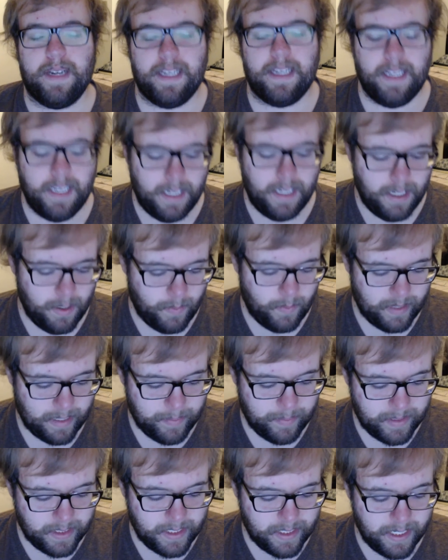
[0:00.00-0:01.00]
But with
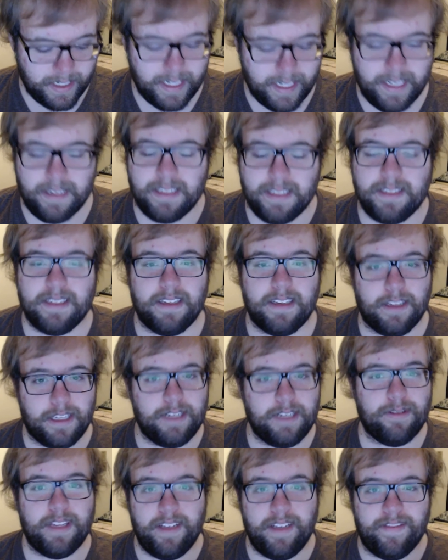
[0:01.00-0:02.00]
that being said, it is
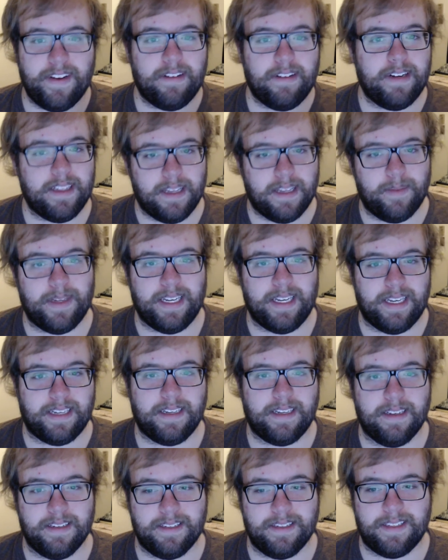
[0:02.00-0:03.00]
clearly very
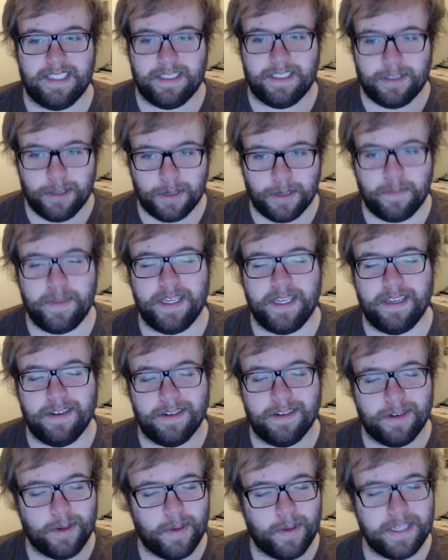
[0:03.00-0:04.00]
limited because it took
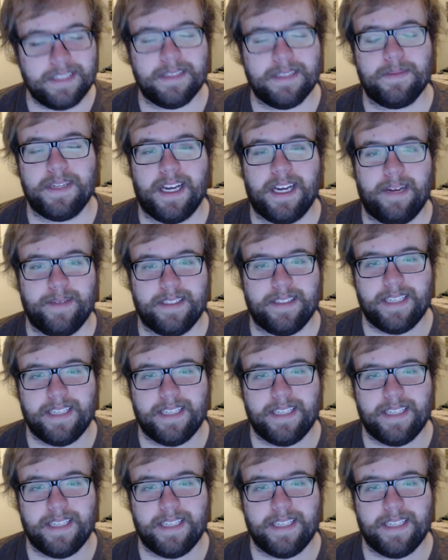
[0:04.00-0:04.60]
me quite some time.